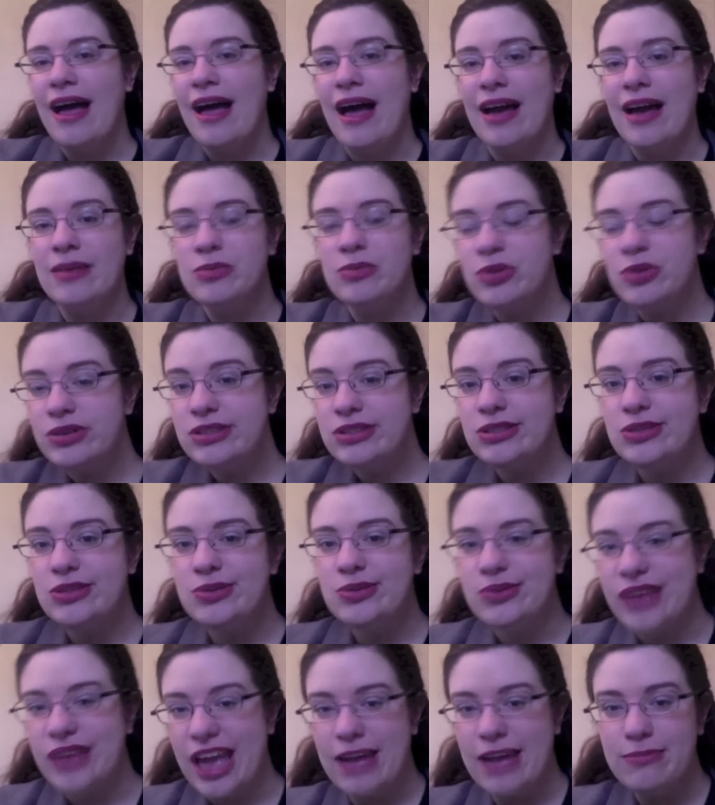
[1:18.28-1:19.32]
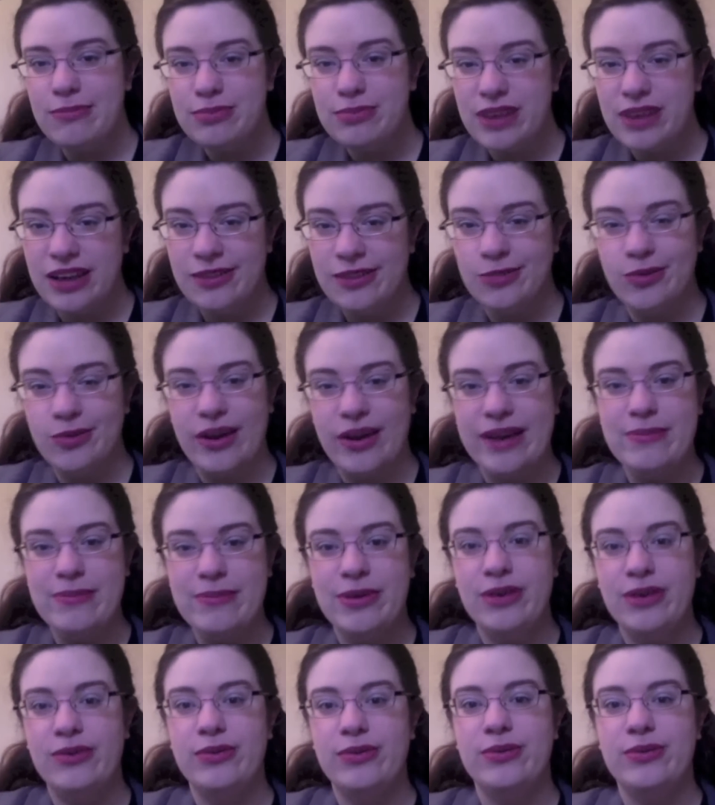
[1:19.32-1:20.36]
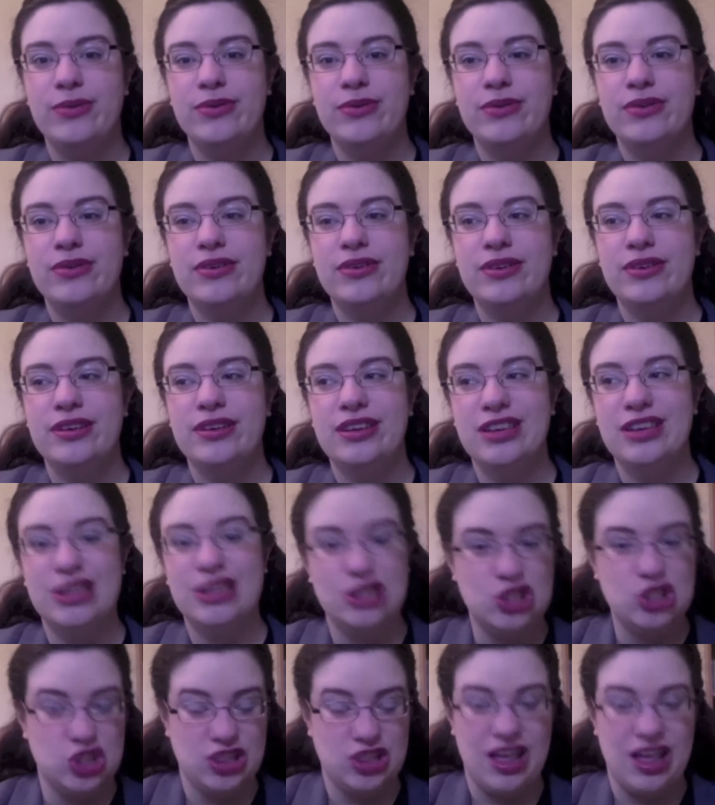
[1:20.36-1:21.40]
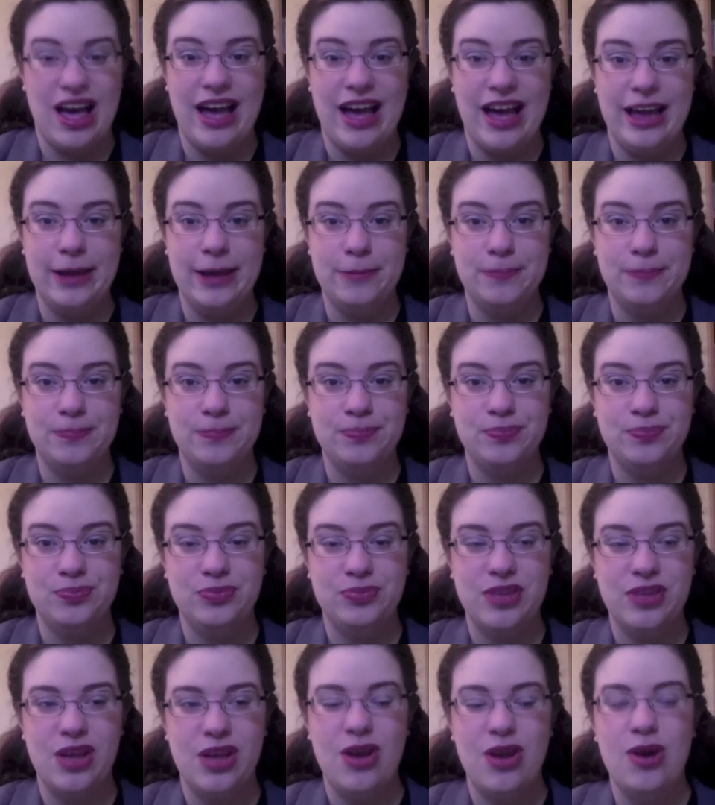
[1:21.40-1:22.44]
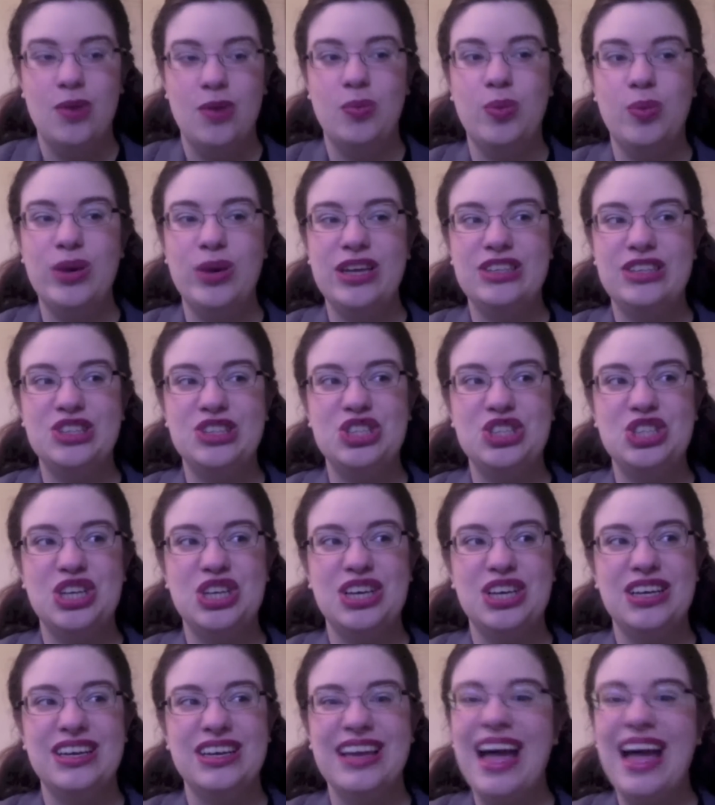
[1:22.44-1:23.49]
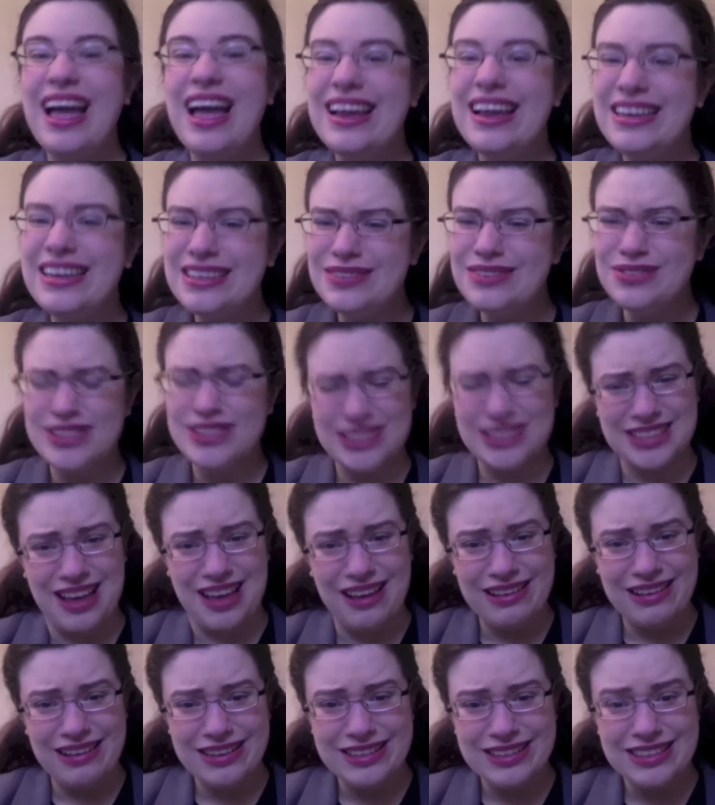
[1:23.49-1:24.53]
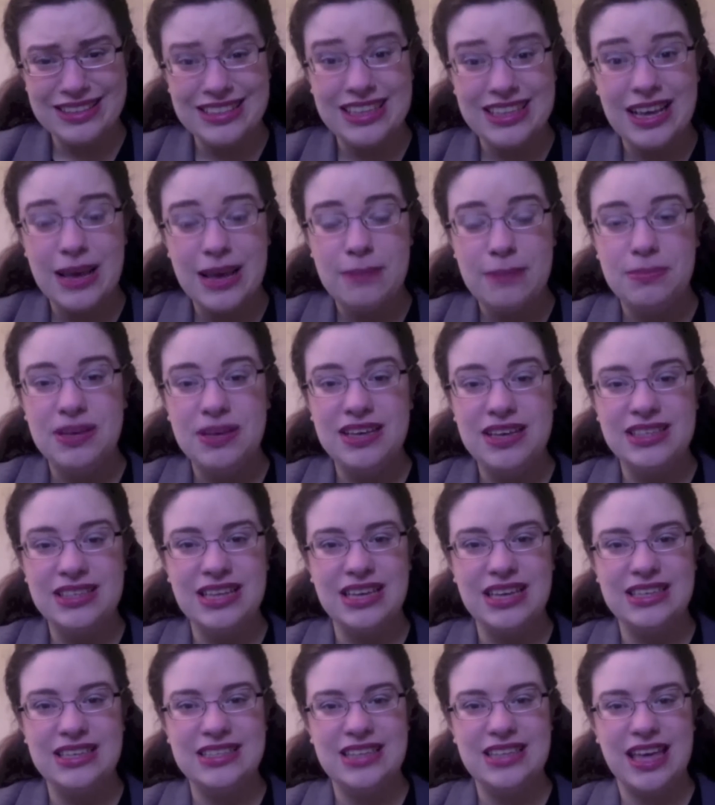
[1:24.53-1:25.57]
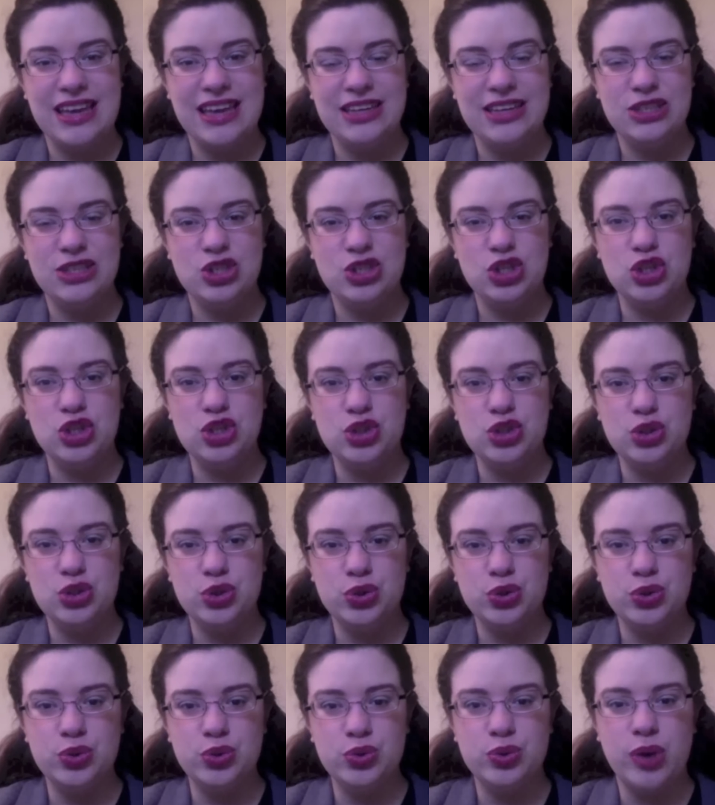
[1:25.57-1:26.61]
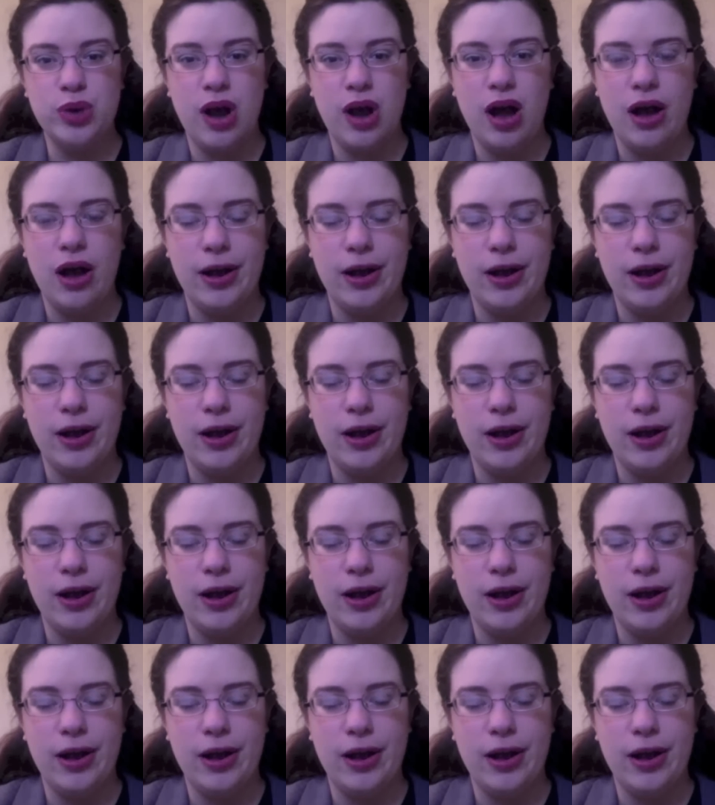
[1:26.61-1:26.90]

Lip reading: I'm going to do Camp NaNoWriMo in July, which kind of sucks because I decided to do